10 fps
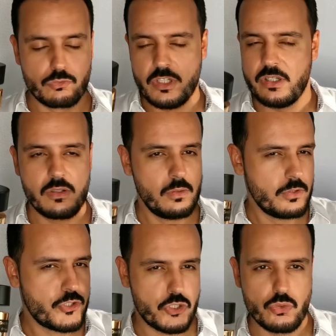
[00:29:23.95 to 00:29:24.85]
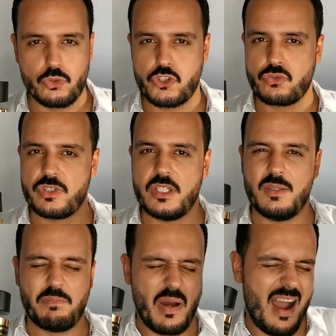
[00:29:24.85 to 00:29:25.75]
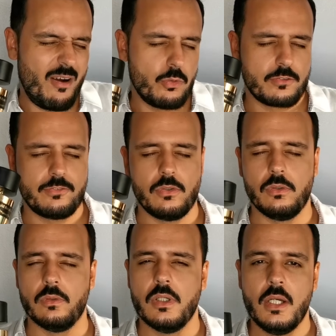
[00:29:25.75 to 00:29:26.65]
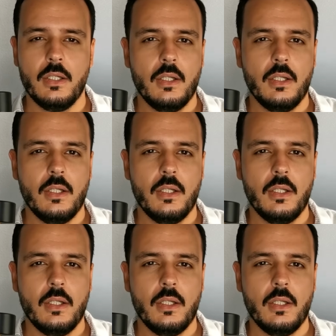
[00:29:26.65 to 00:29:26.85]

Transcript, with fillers: regal, sultry, powerful.